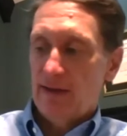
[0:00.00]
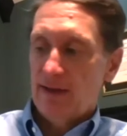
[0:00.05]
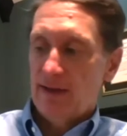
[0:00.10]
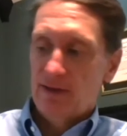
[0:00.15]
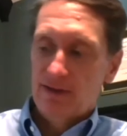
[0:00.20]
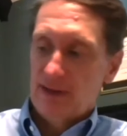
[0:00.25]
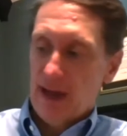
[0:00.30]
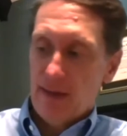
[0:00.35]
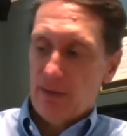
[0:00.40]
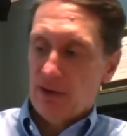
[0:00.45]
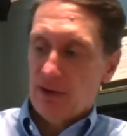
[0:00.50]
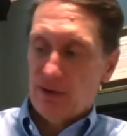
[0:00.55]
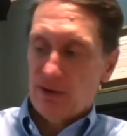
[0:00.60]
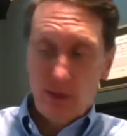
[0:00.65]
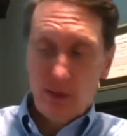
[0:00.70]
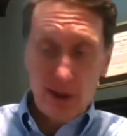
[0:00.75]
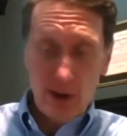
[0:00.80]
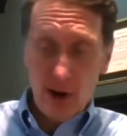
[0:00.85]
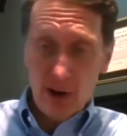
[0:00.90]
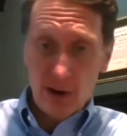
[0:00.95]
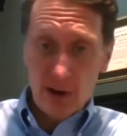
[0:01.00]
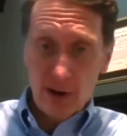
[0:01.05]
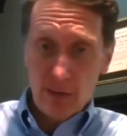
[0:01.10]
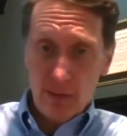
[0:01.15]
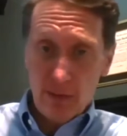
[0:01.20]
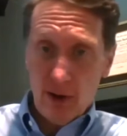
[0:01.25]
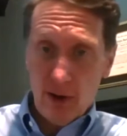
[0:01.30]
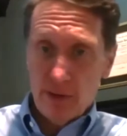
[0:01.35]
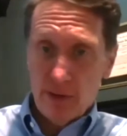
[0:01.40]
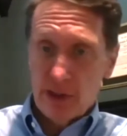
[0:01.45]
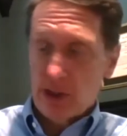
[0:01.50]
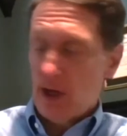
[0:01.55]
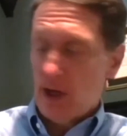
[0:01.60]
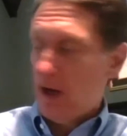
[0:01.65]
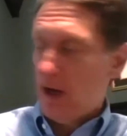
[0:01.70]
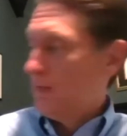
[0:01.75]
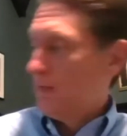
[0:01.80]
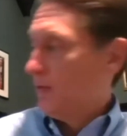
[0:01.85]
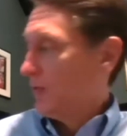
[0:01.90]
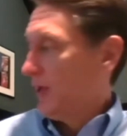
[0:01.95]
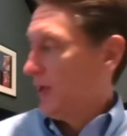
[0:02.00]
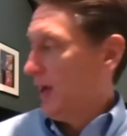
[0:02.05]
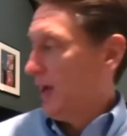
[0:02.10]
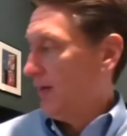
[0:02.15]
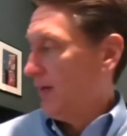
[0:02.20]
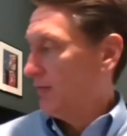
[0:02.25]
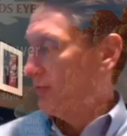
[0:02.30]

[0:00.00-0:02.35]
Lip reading: This happens to be garlic parmesan, but we have